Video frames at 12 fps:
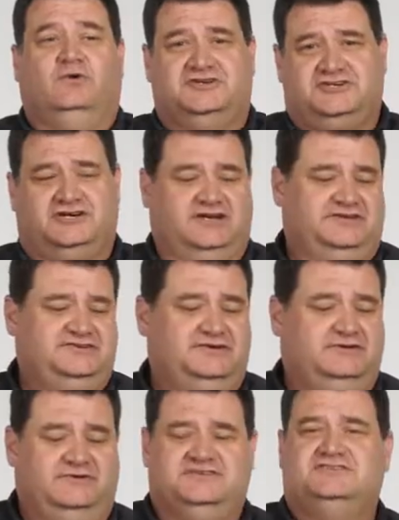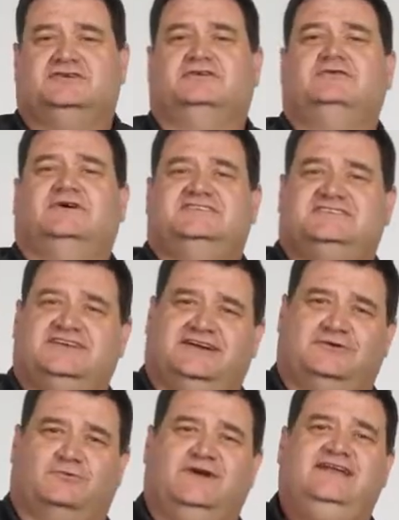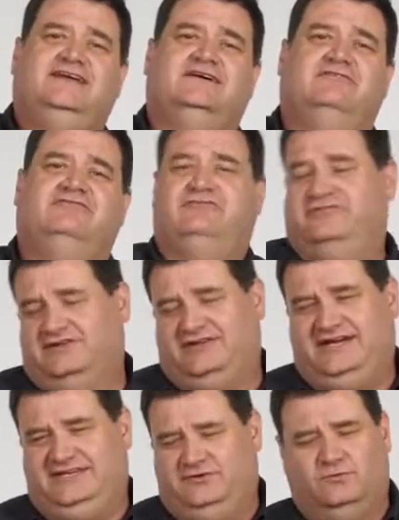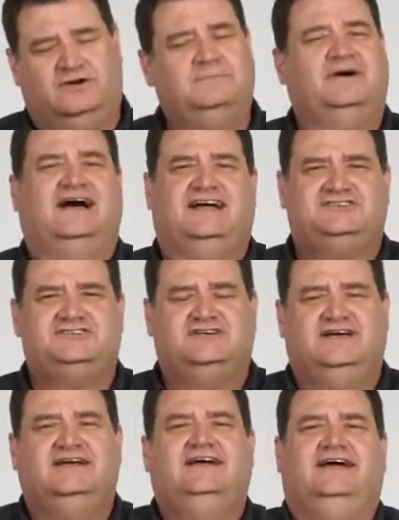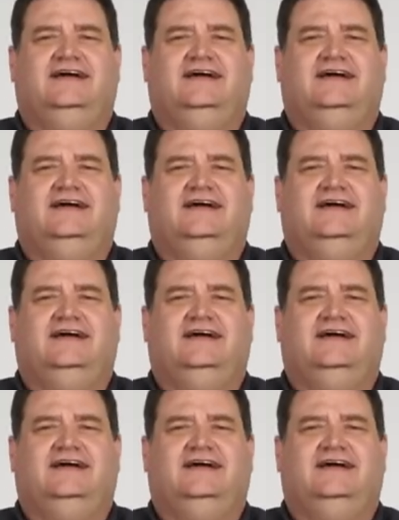What you're going to do is you're going to take a reading of the light you want to match,